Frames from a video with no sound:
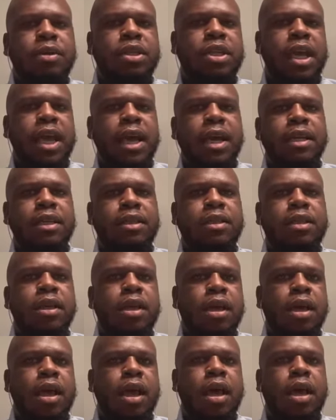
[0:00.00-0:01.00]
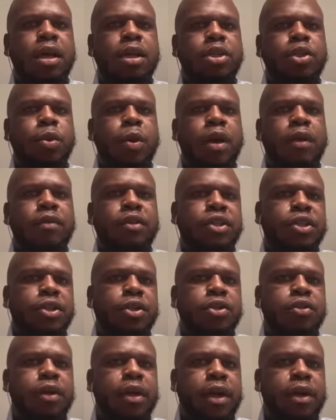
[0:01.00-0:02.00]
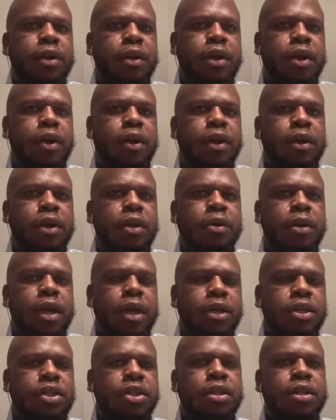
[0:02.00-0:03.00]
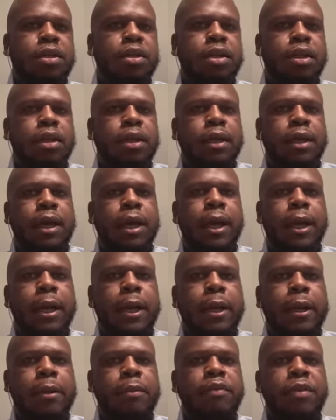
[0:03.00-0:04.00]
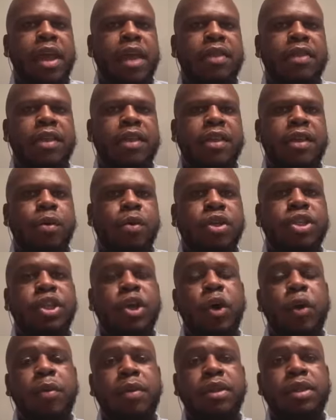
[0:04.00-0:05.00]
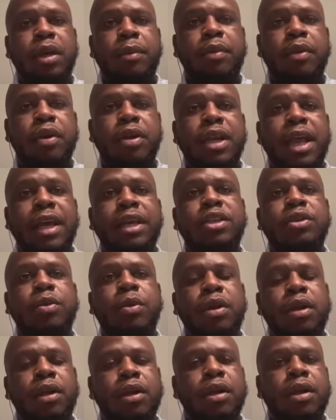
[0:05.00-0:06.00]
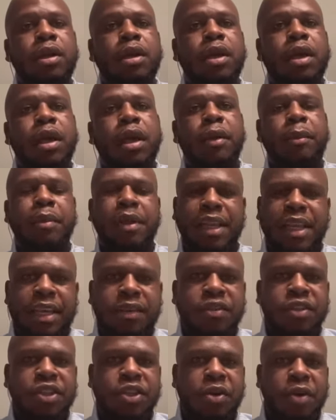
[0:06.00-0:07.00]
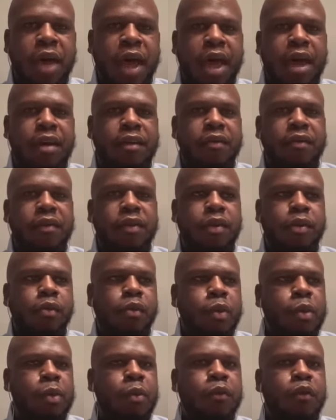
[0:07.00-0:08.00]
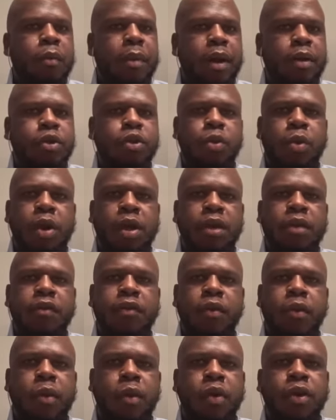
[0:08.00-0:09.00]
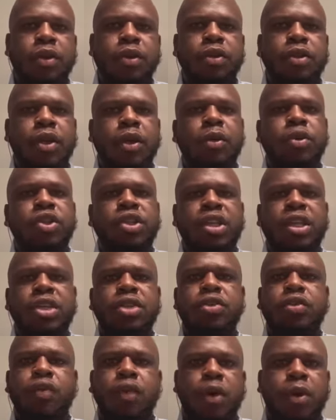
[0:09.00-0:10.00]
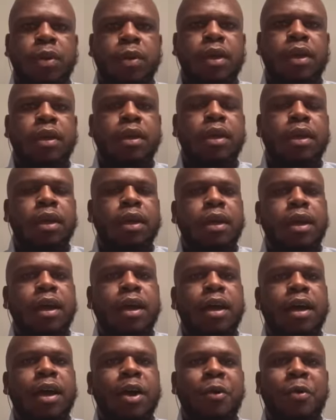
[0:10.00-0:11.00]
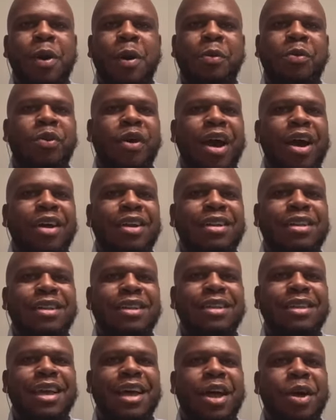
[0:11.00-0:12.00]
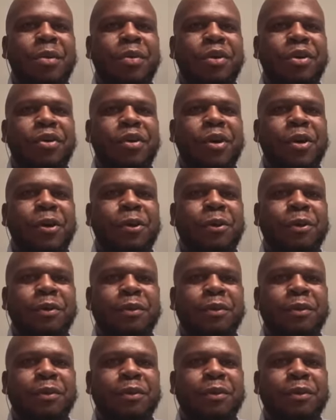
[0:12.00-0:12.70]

She has uh, 12 children at her current location. Mm -hmm. um, and then when she opens up her next one, I believe she'll have room for about 24. So she's growing, uh, and we're proud to, to help her grow.